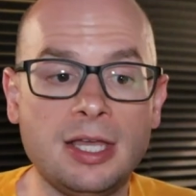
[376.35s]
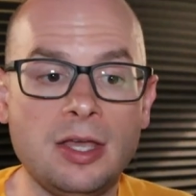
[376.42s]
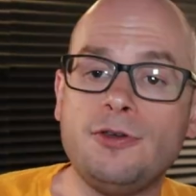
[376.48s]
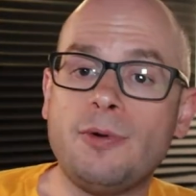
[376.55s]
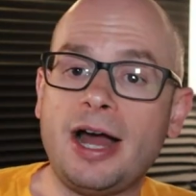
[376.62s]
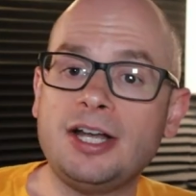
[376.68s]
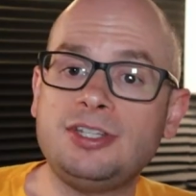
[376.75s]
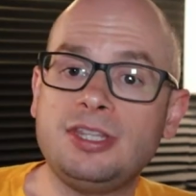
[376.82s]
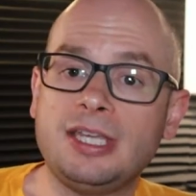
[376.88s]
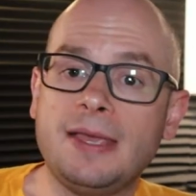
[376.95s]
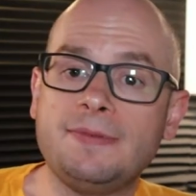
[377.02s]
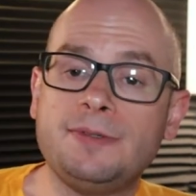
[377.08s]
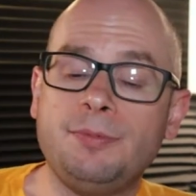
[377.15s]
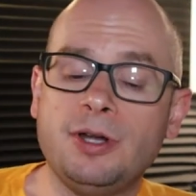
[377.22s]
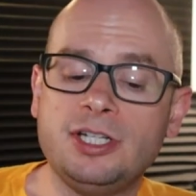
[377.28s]
If you watch the
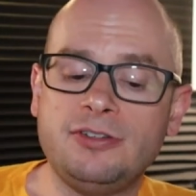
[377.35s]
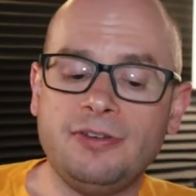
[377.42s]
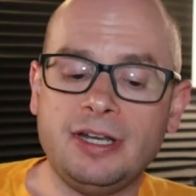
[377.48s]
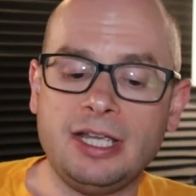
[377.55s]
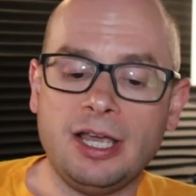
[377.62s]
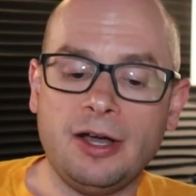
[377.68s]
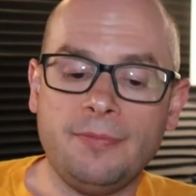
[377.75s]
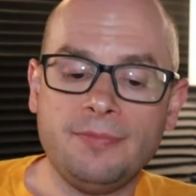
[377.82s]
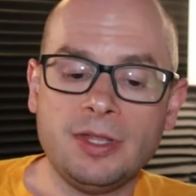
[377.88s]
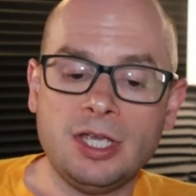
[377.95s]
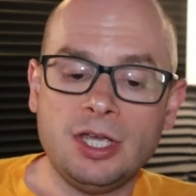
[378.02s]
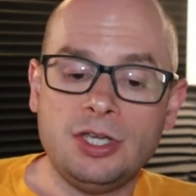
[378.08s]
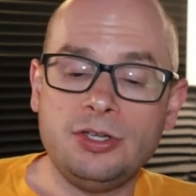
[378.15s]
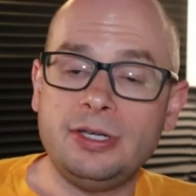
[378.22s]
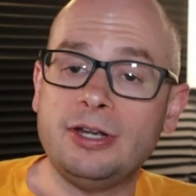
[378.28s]
Gibbs Bridge video,
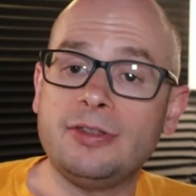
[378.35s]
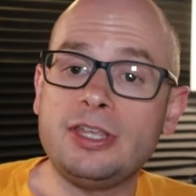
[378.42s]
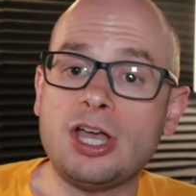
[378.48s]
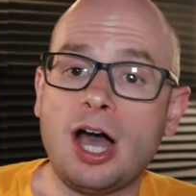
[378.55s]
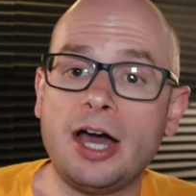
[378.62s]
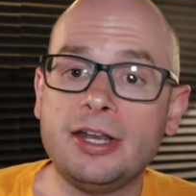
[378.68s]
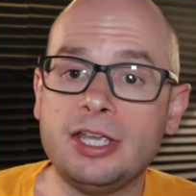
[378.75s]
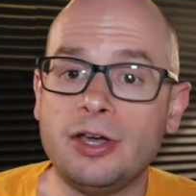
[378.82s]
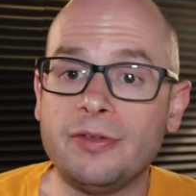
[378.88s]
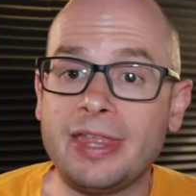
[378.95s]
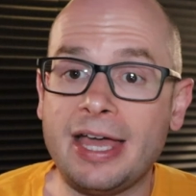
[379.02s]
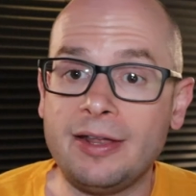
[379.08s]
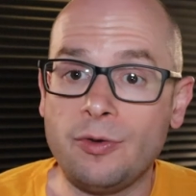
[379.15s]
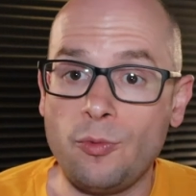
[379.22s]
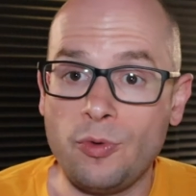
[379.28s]
you hear the audio
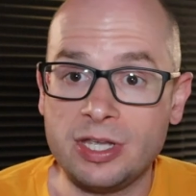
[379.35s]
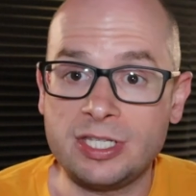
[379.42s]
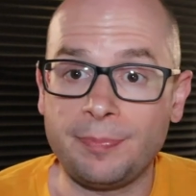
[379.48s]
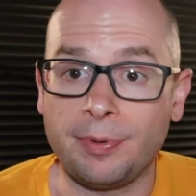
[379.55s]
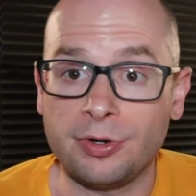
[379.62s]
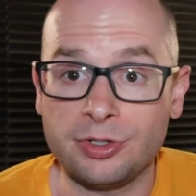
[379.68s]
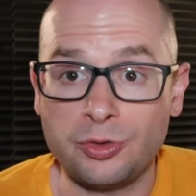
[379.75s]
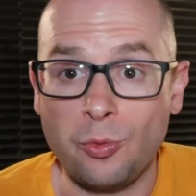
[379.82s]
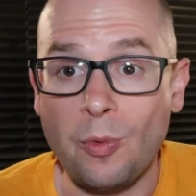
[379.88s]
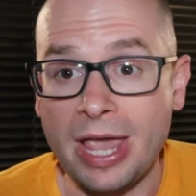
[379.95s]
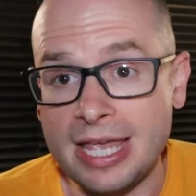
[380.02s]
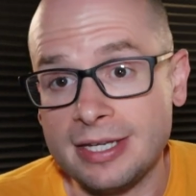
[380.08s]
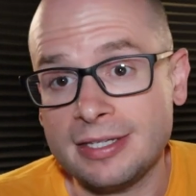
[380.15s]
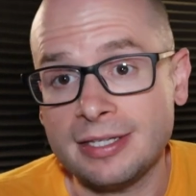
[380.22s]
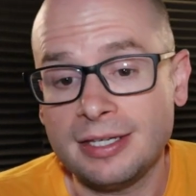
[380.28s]
that whispers
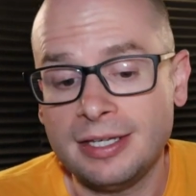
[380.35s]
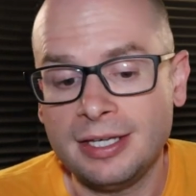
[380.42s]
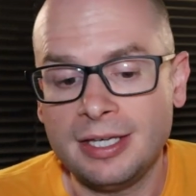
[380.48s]
wait.